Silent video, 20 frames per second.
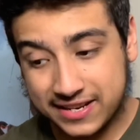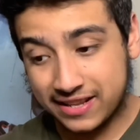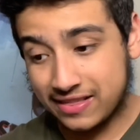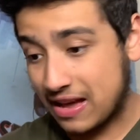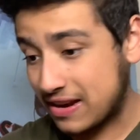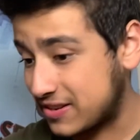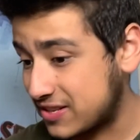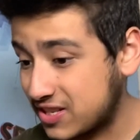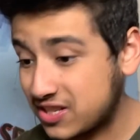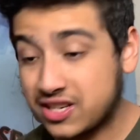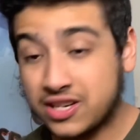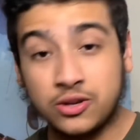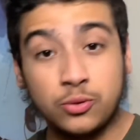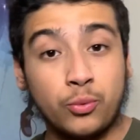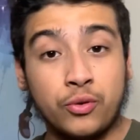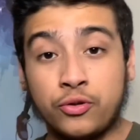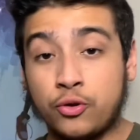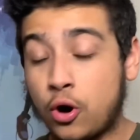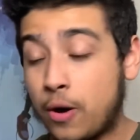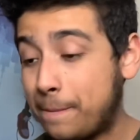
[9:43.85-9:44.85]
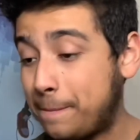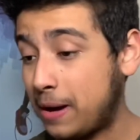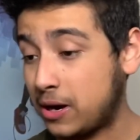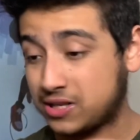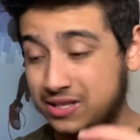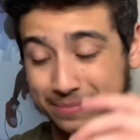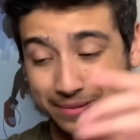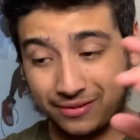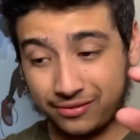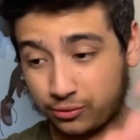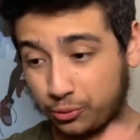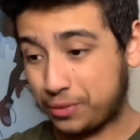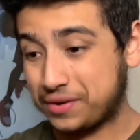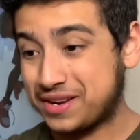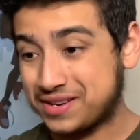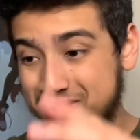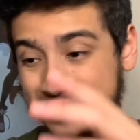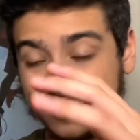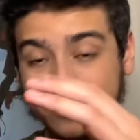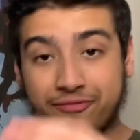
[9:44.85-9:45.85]
That scene when they're about to be thrown
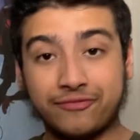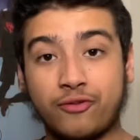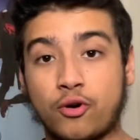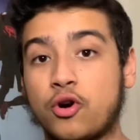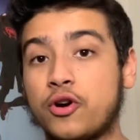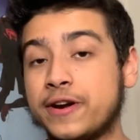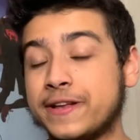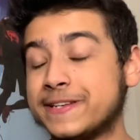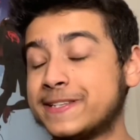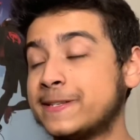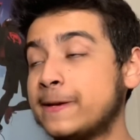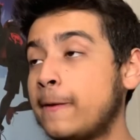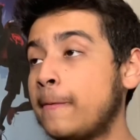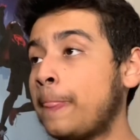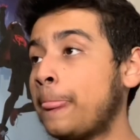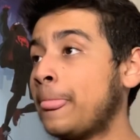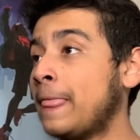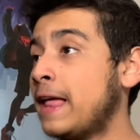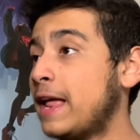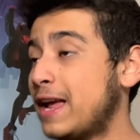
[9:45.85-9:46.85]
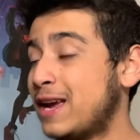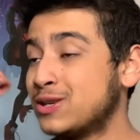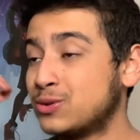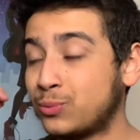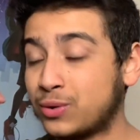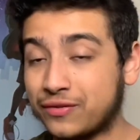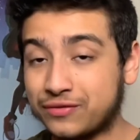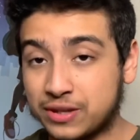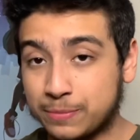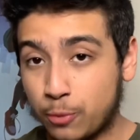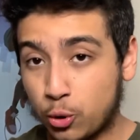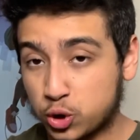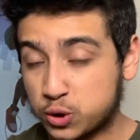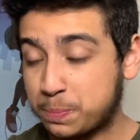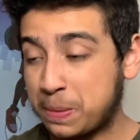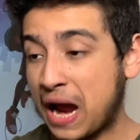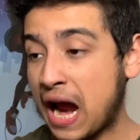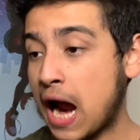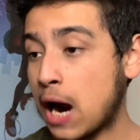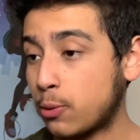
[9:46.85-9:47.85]
into the furnace is one of the most
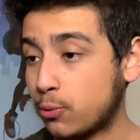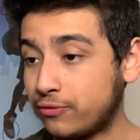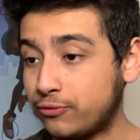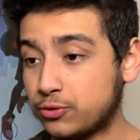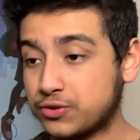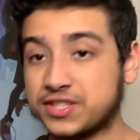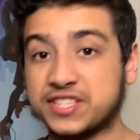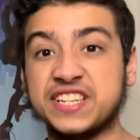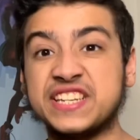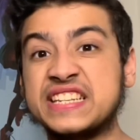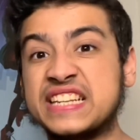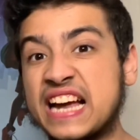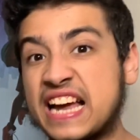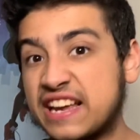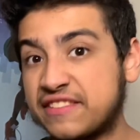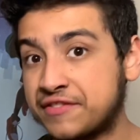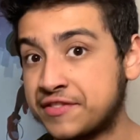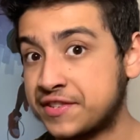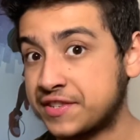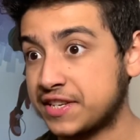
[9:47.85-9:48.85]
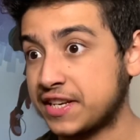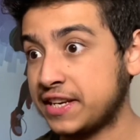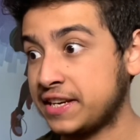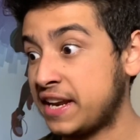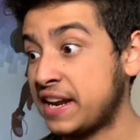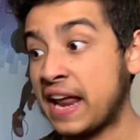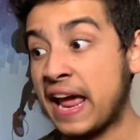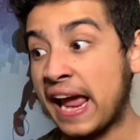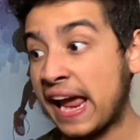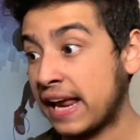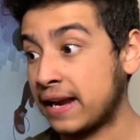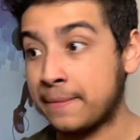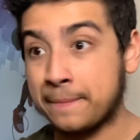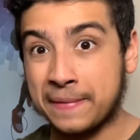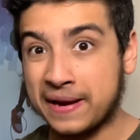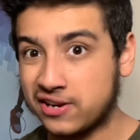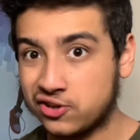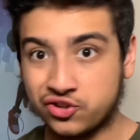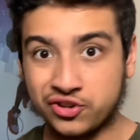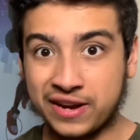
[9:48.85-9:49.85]
powerful scenes I have seen in
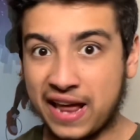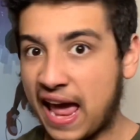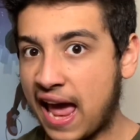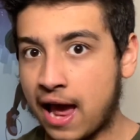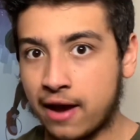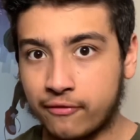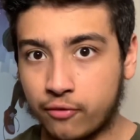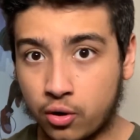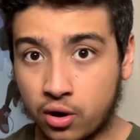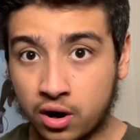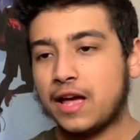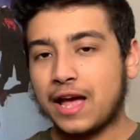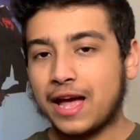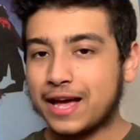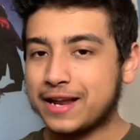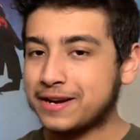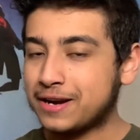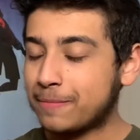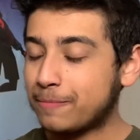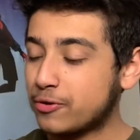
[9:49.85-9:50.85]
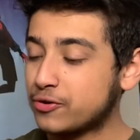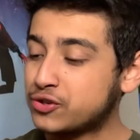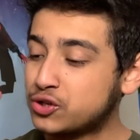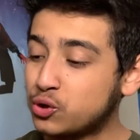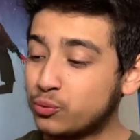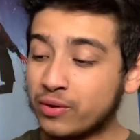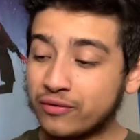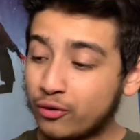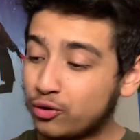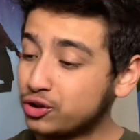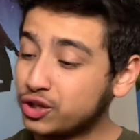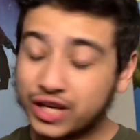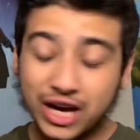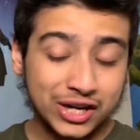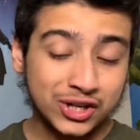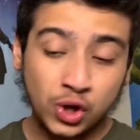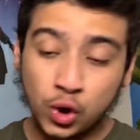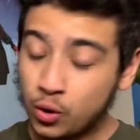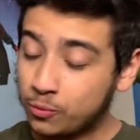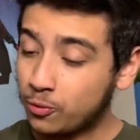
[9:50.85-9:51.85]
animation ever. At number 2, we've only got
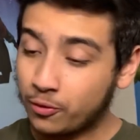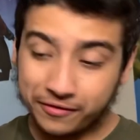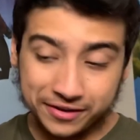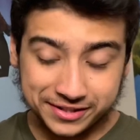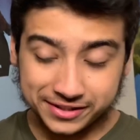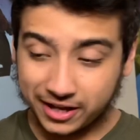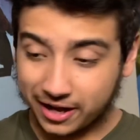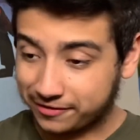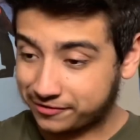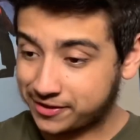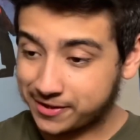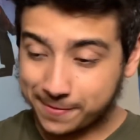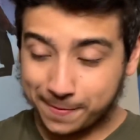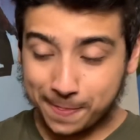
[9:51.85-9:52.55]
2 movies left.